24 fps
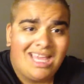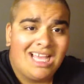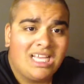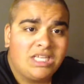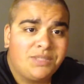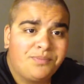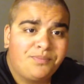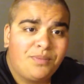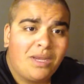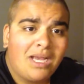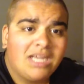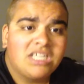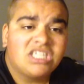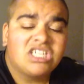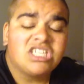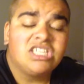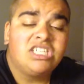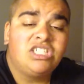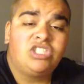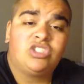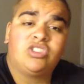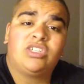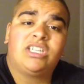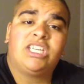
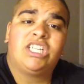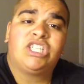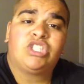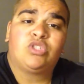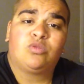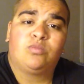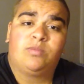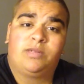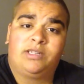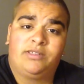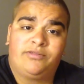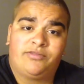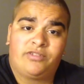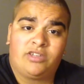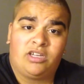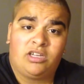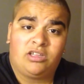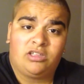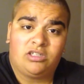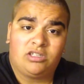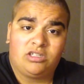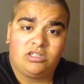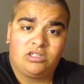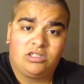especially trans women of
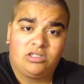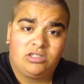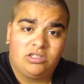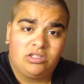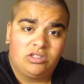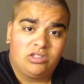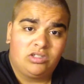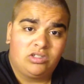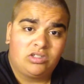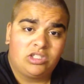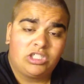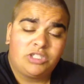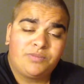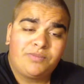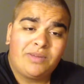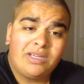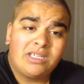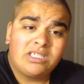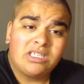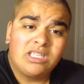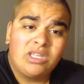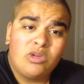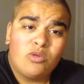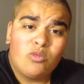color,
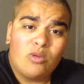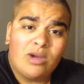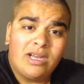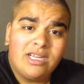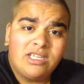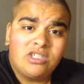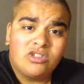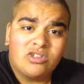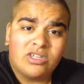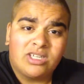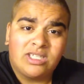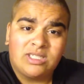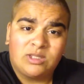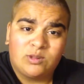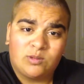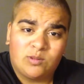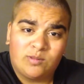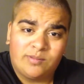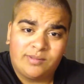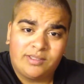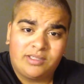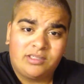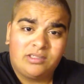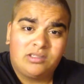especially white trans
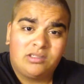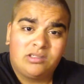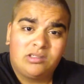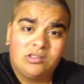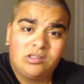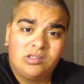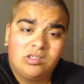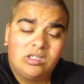women.